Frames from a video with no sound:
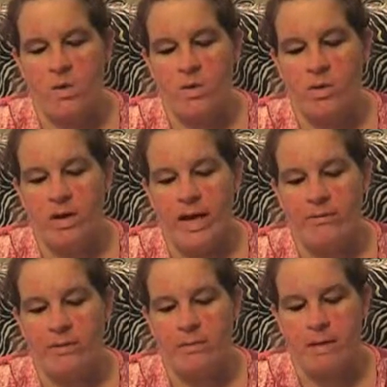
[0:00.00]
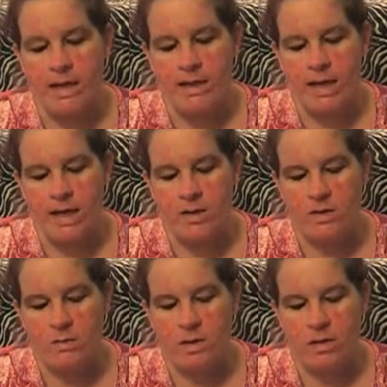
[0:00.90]
we will aim for Monday
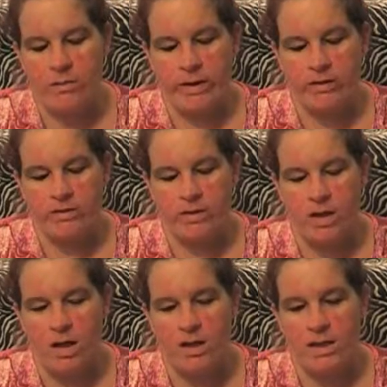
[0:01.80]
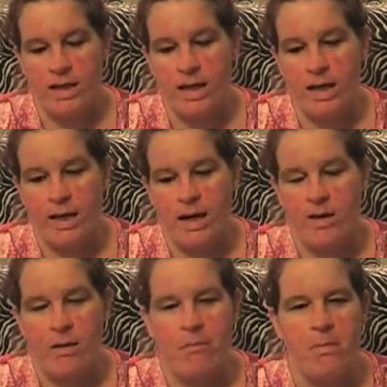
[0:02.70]
to be a regular vlog day. I
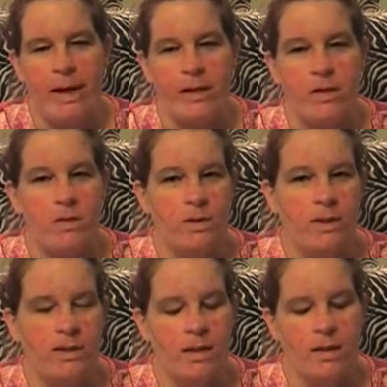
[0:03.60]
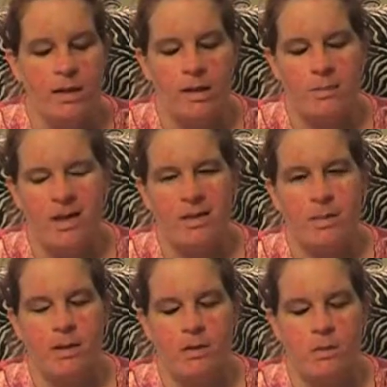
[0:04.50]
don't know, I might do one Sunday because my
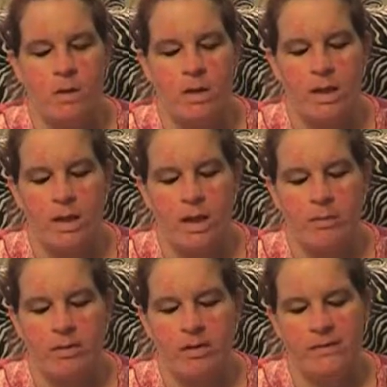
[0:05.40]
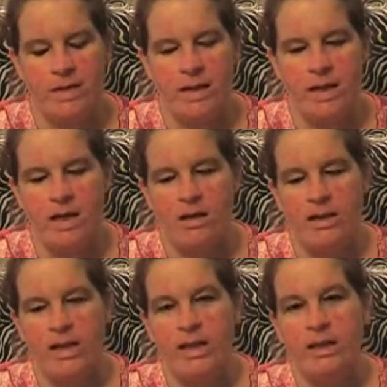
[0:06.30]
husband is working, I believe, Sunday all
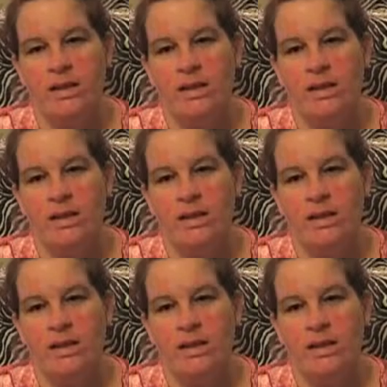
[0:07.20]
day